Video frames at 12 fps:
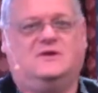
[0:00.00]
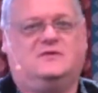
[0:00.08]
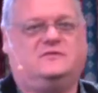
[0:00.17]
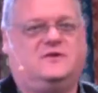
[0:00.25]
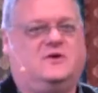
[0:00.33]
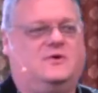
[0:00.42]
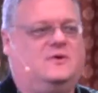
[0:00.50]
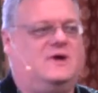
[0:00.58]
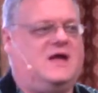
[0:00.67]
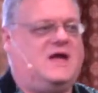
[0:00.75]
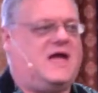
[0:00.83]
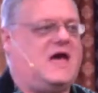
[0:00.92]
So
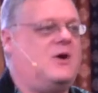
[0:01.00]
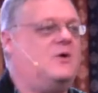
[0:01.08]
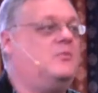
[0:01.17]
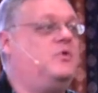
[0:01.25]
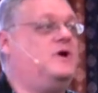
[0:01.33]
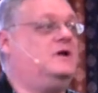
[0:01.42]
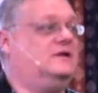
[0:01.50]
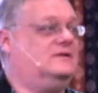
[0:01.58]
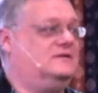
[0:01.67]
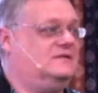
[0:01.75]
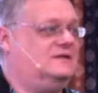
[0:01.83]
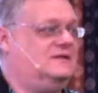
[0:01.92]
how
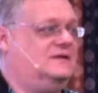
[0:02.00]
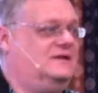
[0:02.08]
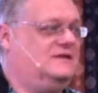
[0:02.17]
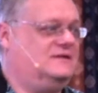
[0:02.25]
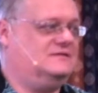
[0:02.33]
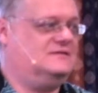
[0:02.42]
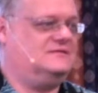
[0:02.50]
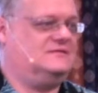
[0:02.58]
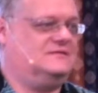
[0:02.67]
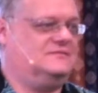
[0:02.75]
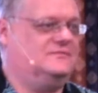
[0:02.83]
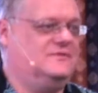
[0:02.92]
important it is
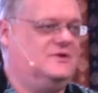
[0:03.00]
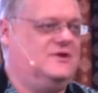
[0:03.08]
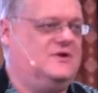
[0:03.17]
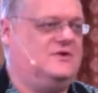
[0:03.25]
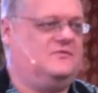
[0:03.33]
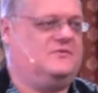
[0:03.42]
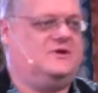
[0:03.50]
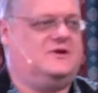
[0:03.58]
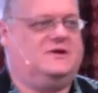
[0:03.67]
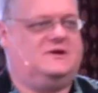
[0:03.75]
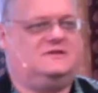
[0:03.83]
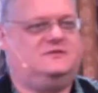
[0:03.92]

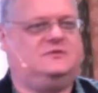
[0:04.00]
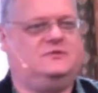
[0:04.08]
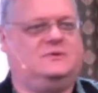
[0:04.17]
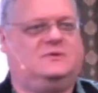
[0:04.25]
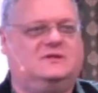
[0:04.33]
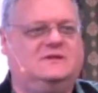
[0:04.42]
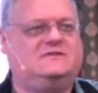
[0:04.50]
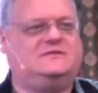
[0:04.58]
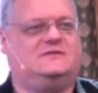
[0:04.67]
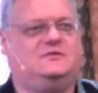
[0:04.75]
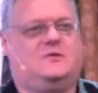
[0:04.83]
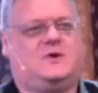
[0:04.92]
to
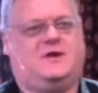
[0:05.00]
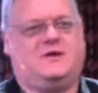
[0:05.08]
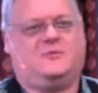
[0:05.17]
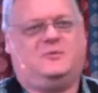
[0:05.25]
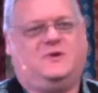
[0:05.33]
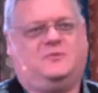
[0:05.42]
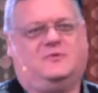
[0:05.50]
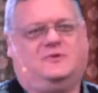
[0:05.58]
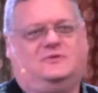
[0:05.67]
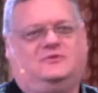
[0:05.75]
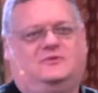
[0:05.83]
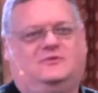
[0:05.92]
listen to our young
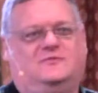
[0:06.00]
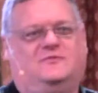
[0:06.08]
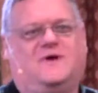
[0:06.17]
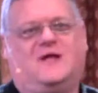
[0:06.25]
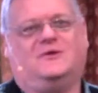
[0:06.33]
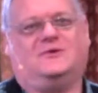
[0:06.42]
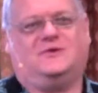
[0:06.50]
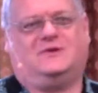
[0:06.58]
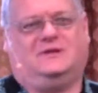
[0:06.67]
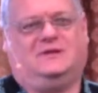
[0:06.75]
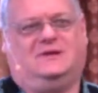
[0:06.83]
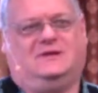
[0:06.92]
people, to follow their
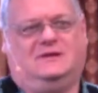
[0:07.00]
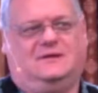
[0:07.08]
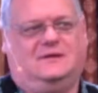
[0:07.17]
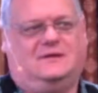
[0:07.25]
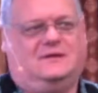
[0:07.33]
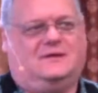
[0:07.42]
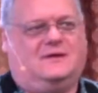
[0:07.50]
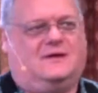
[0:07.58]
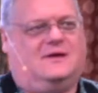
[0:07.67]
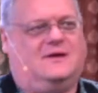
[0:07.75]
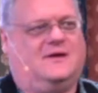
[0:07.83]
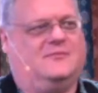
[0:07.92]
lead,
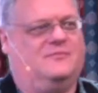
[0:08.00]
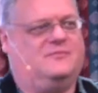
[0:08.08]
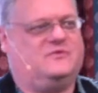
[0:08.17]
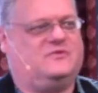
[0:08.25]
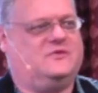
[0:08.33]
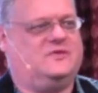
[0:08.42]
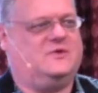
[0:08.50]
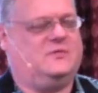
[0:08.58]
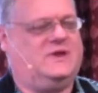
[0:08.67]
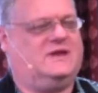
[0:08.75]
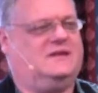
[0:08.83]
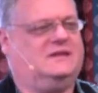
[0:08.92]
so that
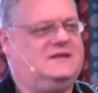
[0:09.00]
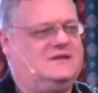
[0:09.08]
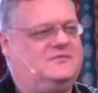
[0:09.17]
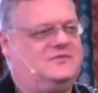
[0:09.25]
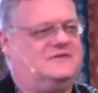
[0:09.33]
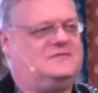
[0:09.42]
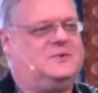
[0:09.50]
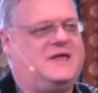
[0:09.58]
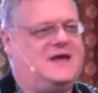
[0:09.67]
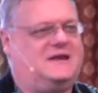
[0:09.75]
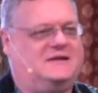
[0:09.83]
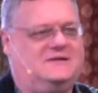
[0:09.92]
we can leave this
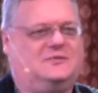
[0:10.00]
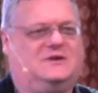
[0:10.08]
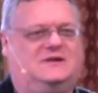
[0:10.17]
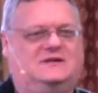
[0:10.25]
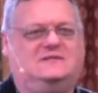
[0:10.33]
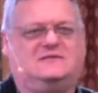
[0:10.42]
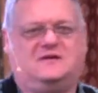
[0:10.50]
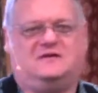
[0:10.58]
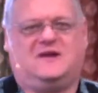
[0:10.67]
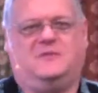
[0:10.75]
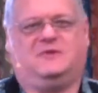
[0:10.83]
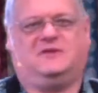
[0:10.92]
planet when it is our
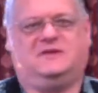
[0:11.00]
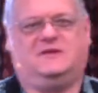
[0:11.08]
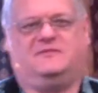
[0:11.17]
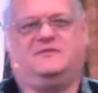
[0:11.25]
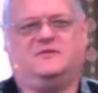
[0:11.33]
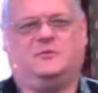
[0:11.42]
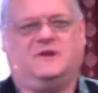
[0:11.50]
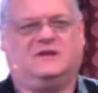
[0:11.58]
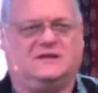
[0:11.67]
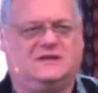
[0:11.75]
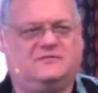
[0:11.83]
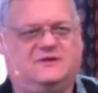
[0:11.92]
time to leave, that we
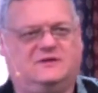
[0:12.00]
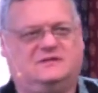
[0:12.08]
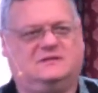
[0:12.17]
can leave it